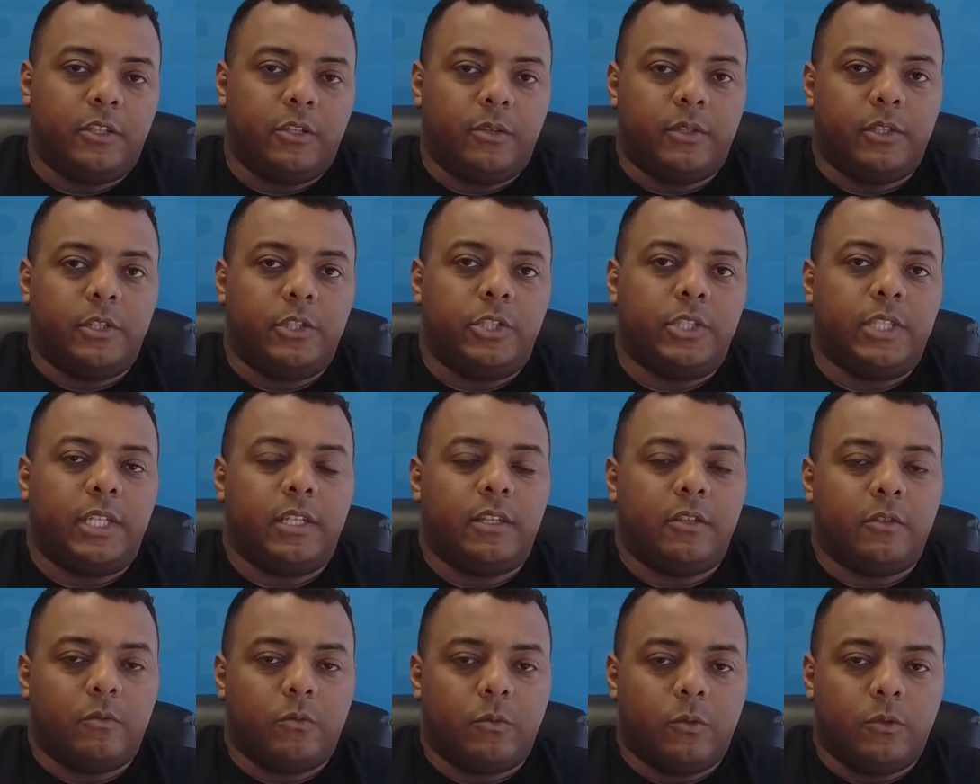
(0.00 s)
you
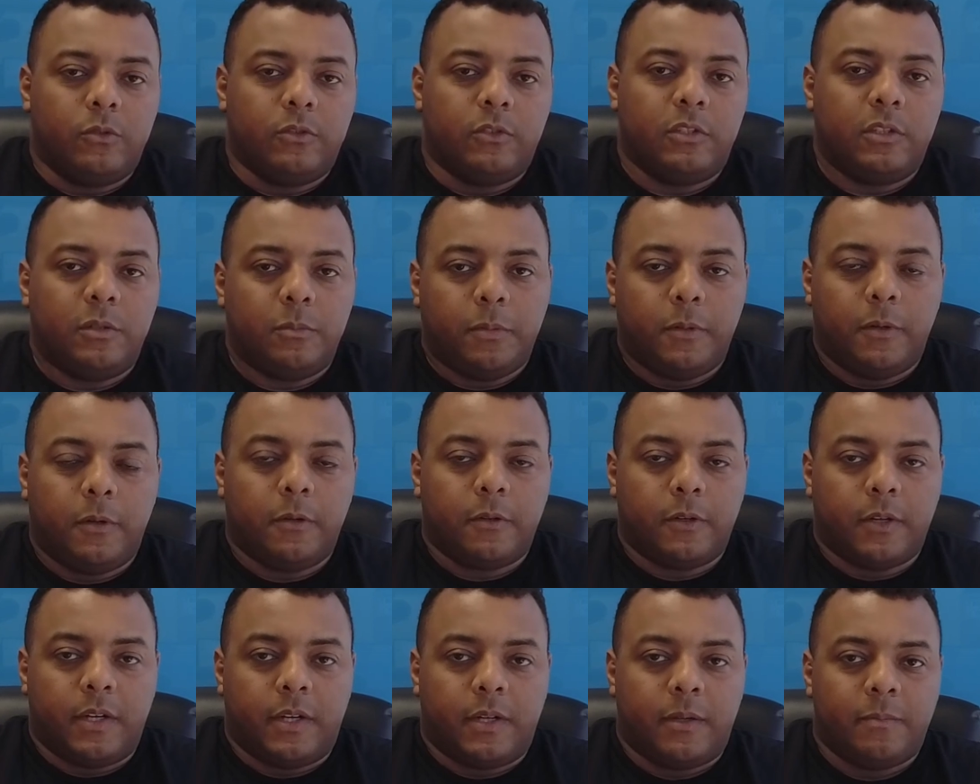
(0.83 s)
understand the rules of the
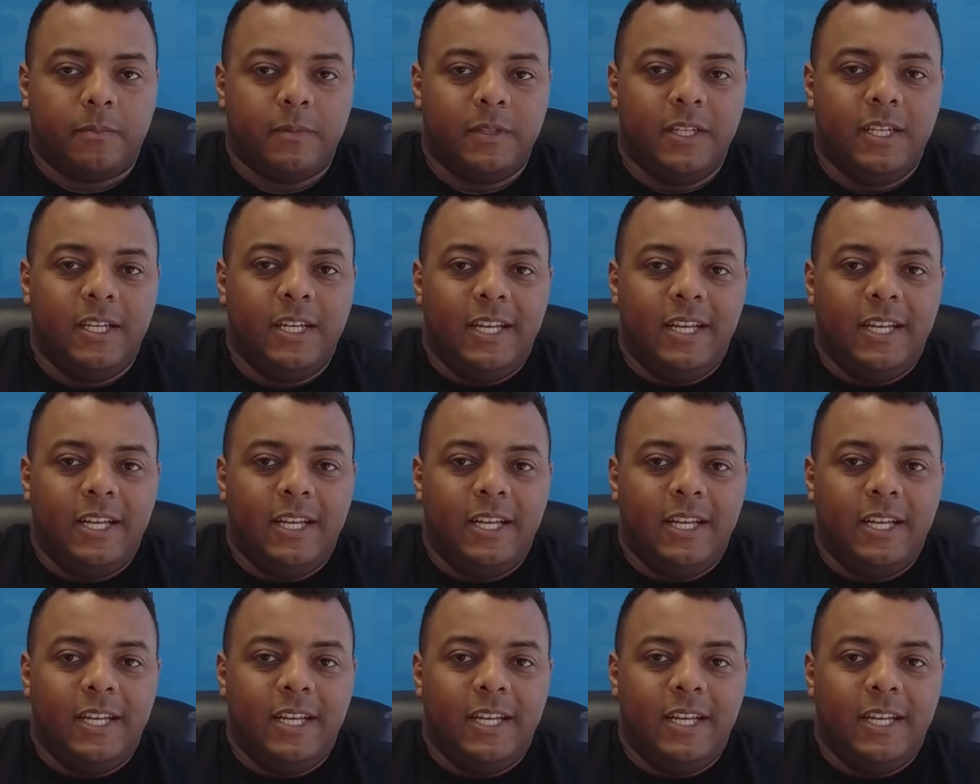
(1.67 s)
program